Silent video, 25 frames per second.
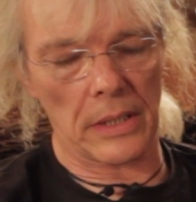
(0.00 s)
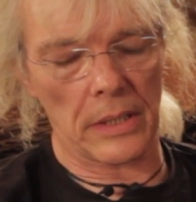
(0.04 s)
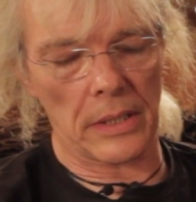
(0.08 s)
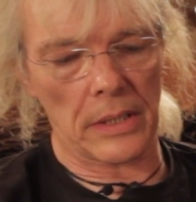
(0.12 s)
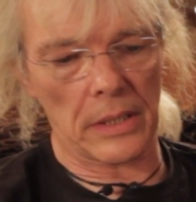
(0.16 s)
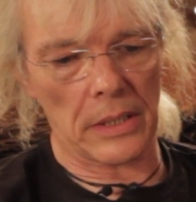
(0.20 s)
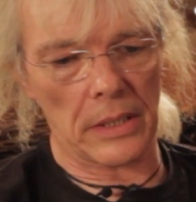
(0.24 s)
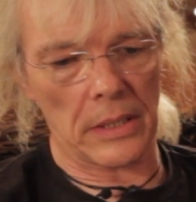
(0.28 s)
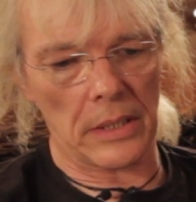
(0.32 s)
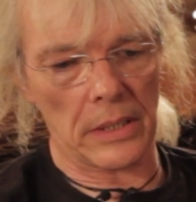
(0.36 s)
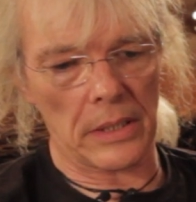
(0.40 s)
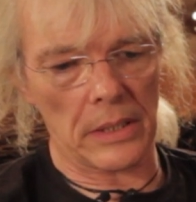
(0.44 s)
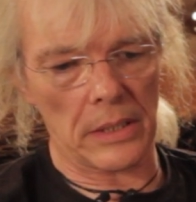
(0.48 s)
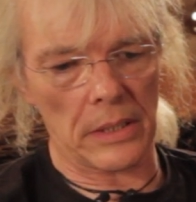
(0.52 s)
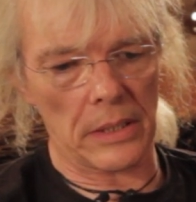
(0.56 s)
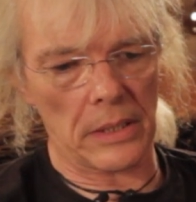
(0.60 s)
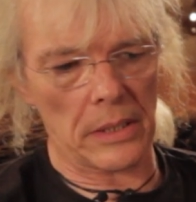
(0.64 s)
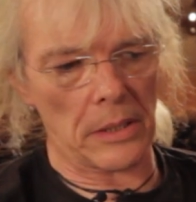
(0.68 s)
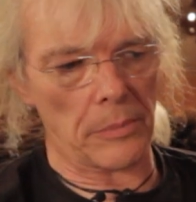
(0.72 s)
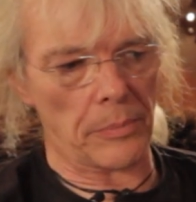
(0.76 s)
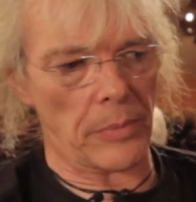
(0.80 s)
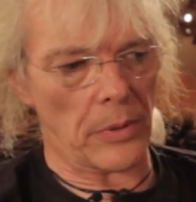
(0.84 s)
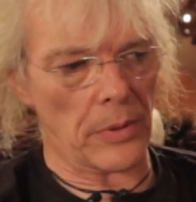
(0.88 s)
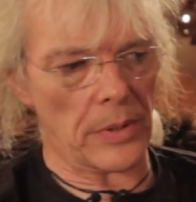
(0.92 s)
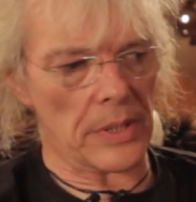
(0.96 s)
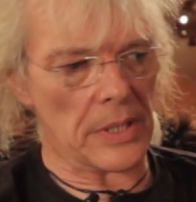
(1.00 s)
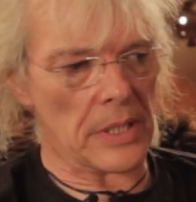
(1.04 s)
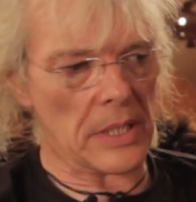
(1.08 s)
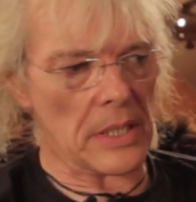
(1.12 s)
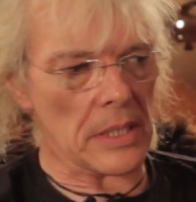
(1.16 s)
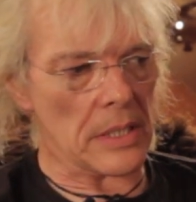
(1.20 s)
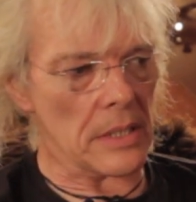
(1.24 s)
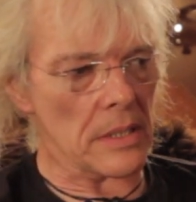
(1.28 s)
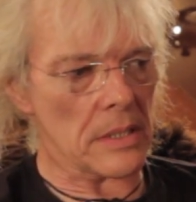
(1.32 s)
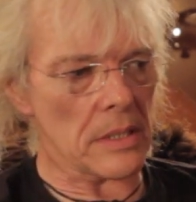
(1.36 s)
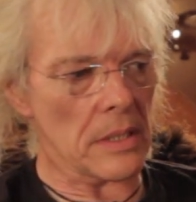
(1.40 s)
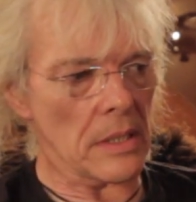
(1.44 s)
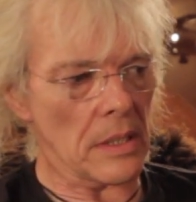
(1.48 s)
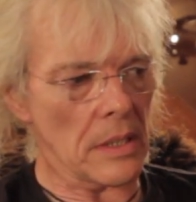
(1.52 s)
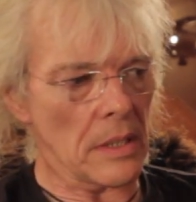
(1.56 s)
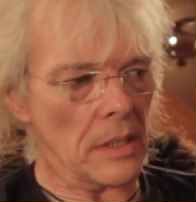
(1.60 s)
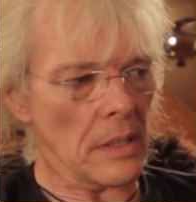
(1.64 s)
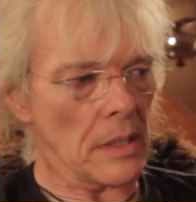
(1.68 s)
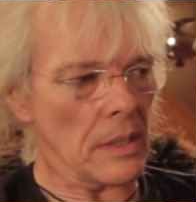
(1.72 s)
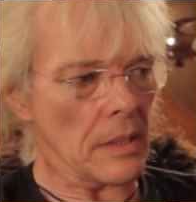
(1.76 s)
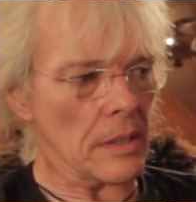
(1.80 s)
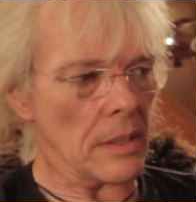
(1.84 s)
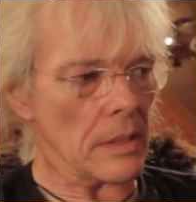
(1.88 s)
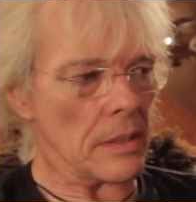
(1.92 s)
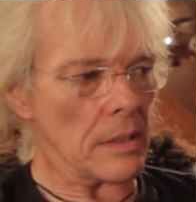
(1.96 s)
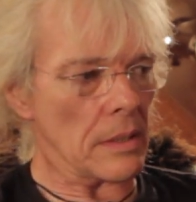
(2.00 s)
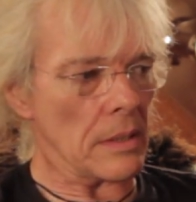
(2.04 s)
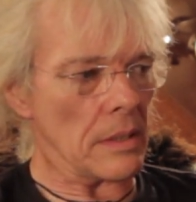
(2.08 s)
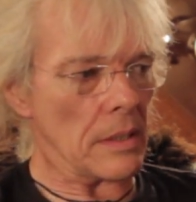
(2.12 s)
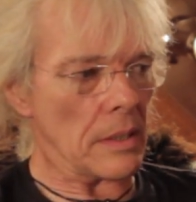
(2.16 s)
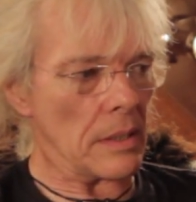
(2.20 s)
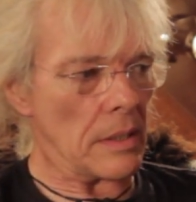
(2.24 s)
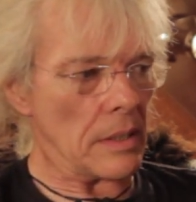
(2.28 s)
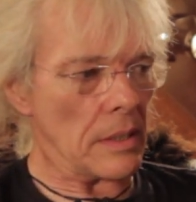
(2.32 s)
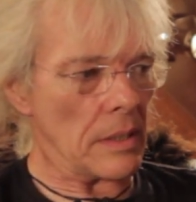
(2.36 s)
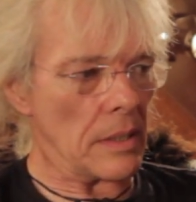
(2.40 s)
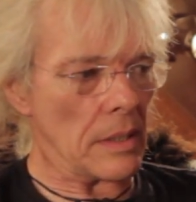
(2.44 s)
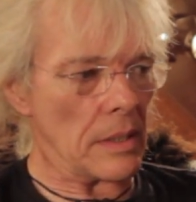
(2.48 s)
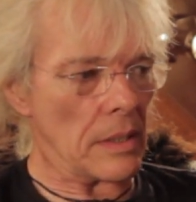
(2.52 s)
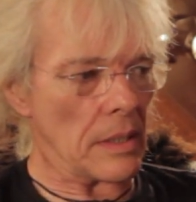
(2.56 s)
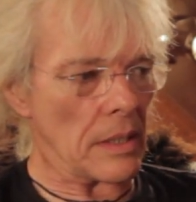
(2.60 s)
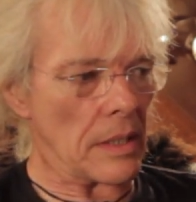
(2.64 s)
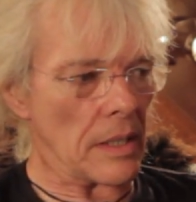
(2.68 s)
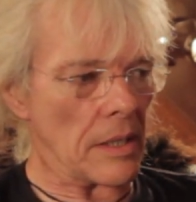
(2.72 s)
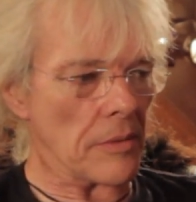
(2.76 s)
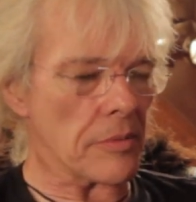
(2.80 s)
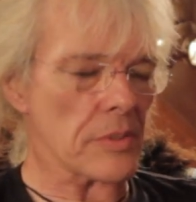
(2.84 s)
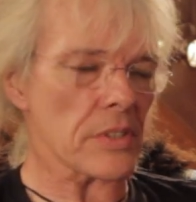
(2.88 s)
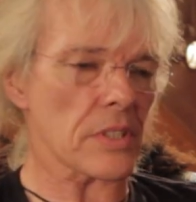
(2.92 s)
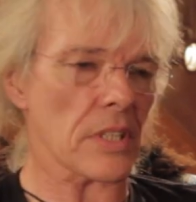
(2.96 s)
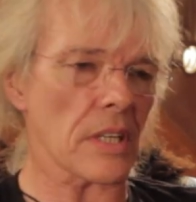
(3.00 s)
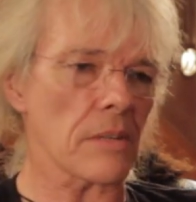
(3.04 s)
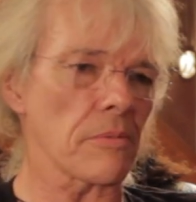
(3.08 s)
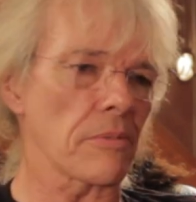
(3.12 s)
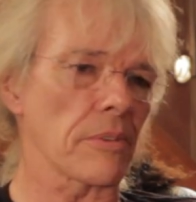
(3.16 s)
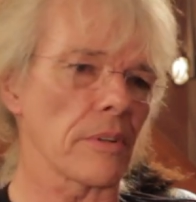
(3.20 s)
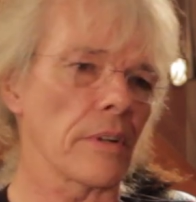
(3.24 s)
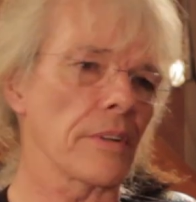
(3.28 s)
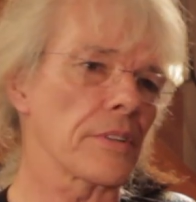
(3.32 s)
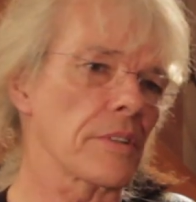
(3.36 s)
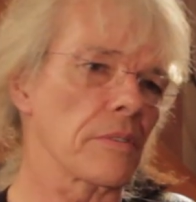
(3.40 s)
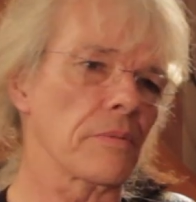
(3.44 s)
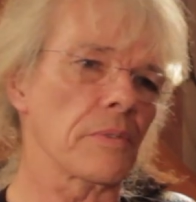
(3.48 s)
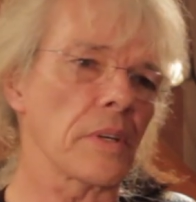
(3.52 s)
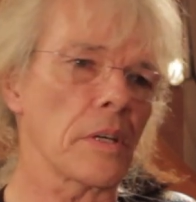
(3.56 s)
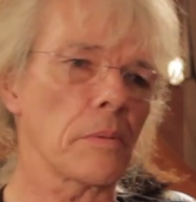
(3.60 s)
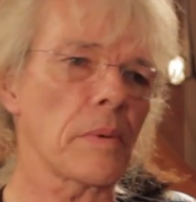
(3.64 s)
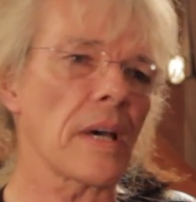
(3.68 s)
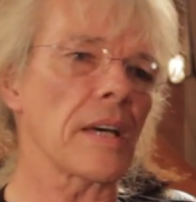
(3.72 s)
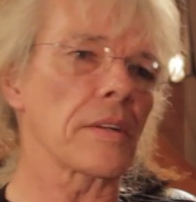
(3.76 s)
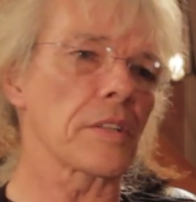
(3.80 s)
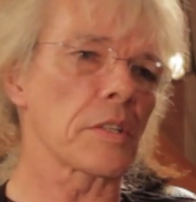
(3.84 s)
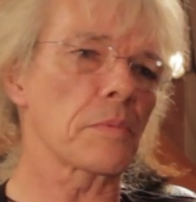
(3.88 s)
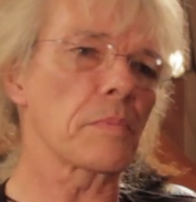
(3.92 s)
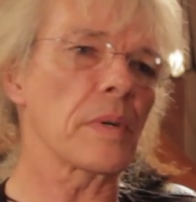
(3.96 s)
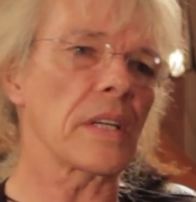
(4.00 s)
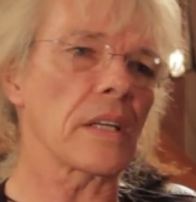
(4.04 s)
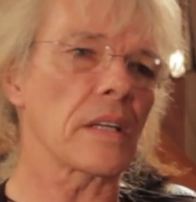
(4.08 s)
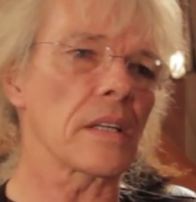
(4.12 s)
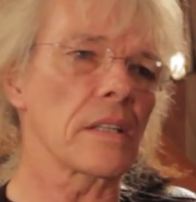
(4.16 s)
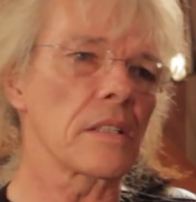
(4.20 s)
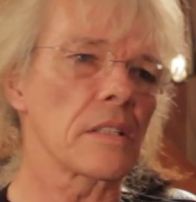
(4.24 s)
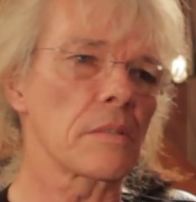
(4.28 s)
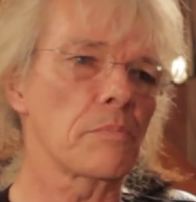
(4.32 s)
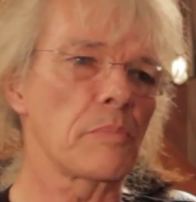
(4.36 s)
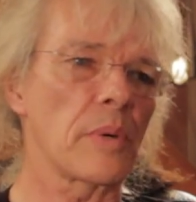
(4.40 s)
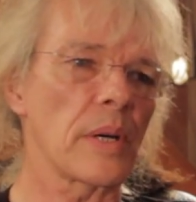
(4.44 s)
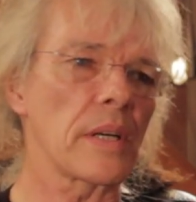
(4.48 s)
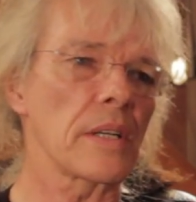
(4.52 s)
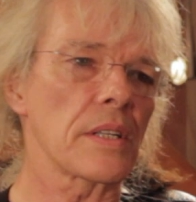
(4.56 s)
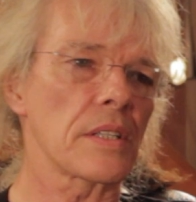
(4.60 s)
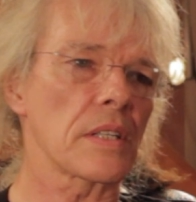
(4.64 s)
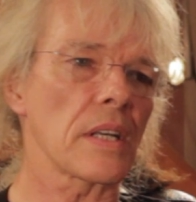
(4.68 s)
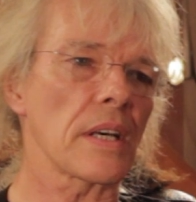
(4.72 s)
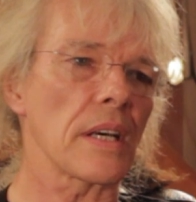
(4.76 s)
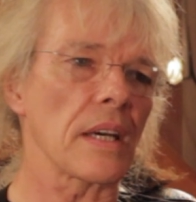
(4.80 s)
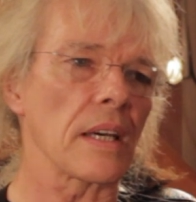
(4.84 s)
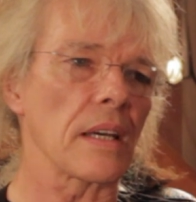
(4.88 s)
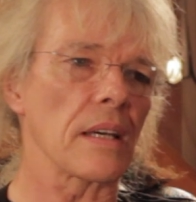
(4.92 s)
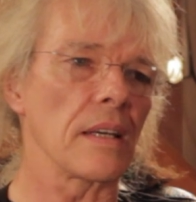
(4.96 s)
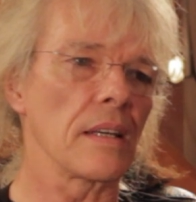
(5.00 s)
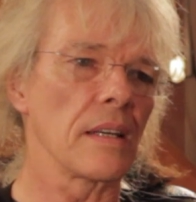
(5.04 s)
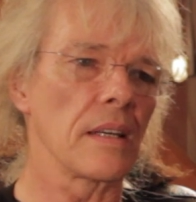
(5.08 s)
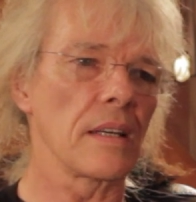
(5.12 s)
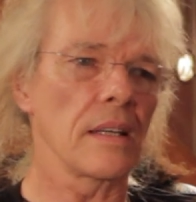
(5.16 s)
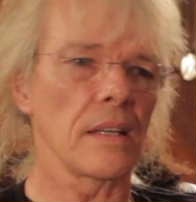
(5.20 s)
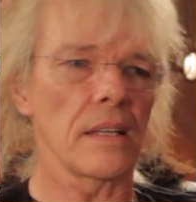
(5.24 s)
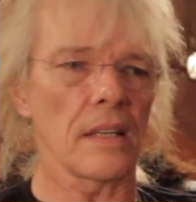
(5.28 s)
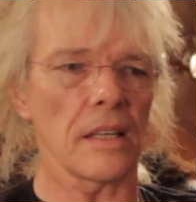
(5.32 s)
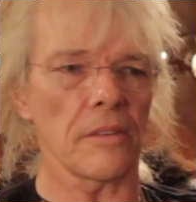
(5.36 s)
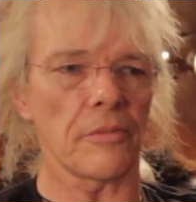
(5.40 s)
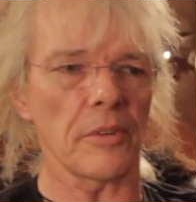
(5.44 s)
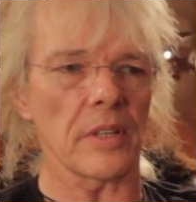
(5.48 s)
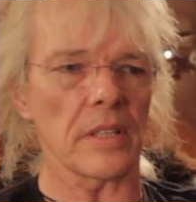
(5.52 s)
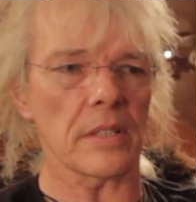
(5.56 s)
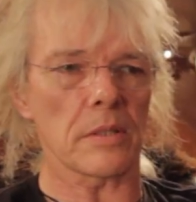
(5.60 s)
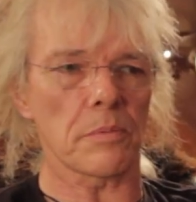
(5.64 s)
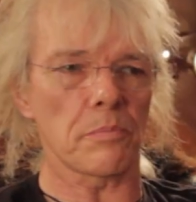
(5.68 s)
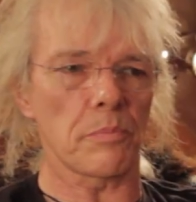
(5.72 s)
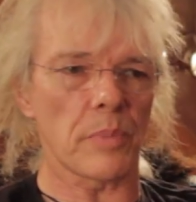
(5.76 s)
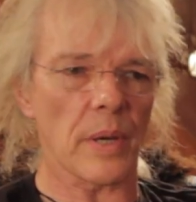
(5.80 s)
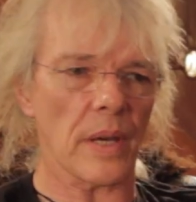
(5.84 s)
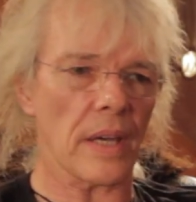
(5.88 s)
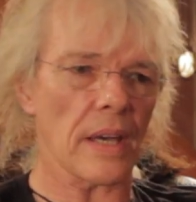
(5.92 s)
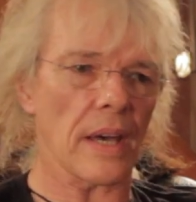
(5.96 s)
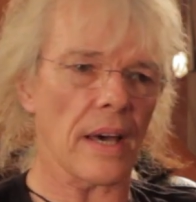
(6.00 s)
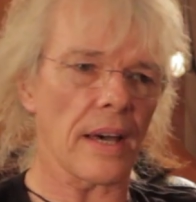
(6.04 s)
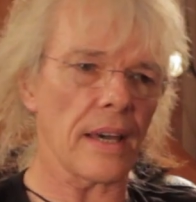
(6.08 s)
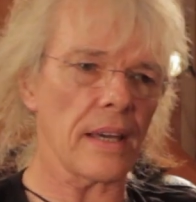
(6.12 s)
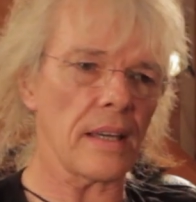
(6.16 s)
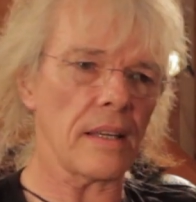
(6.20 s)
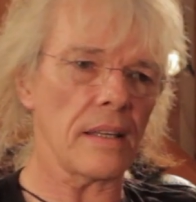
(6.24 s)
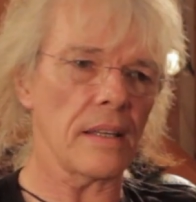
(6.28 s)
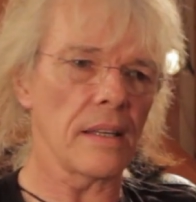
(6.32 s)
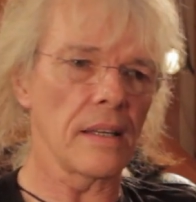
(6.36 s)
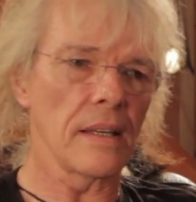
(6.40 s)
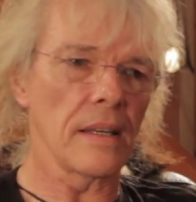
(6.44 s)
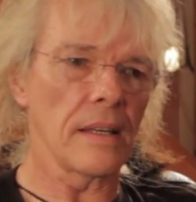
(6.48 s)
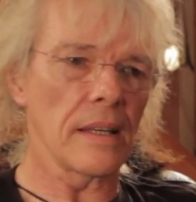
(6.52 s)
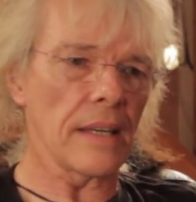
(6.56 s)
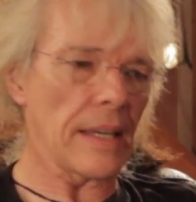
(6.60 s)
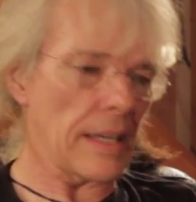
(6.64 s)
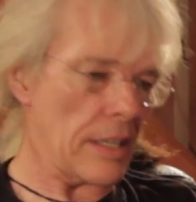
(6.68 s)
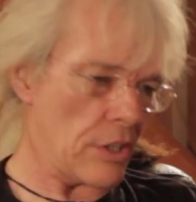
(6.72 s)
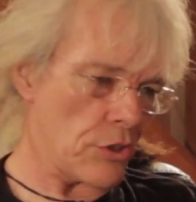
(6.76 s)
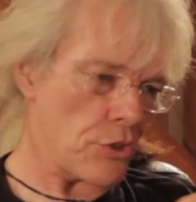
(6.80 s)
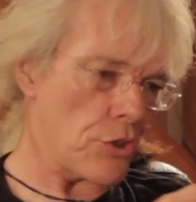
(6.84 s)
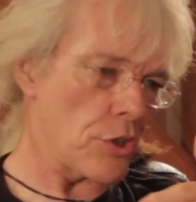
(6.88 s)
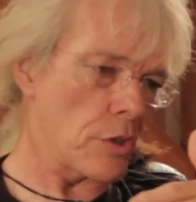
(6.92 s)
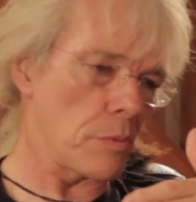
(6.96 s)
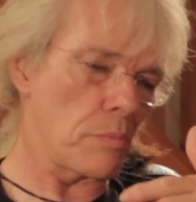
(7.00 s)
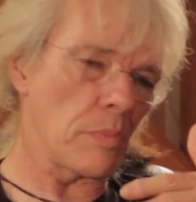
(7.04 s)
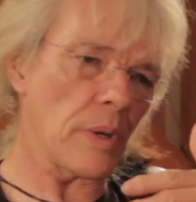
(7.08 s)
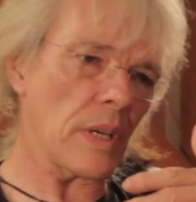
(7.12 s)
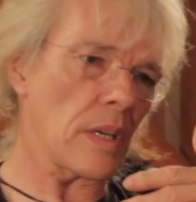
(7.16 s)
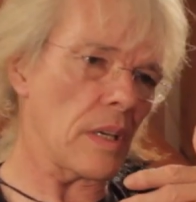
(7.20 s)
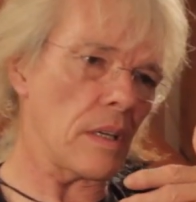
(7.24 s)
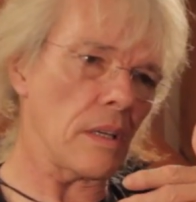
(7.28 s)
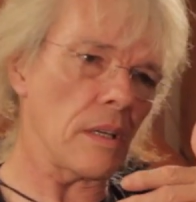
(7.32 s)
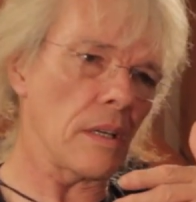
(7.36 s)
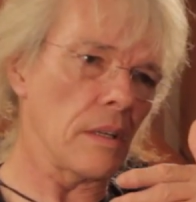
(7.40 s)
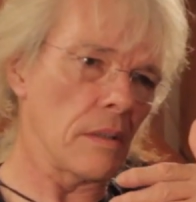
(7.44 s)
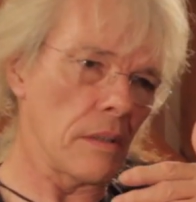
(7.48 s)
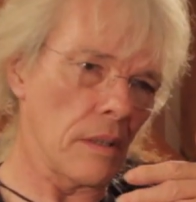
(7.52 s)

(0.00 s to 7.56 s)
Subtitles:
the point is that I have the same philosophy about speakers per se. If it's PA, it should be